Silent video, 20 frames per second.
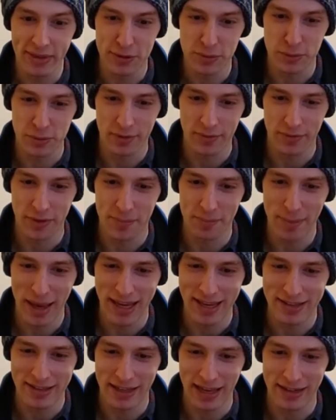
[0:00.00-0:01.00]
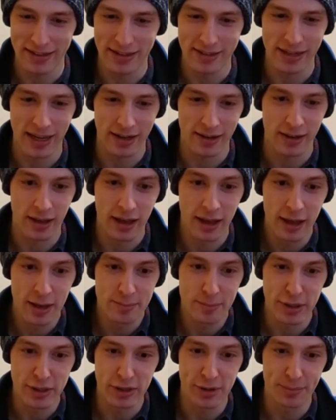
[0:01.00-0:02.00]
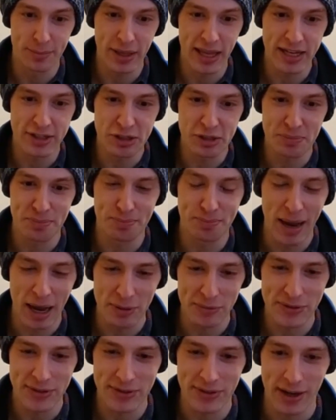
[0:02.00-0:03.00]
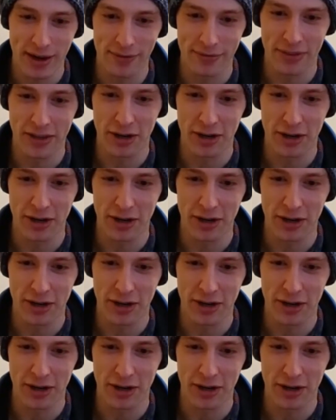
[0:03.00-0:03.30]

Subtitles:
the sword of the Magus at its neck, but your blade just bounces off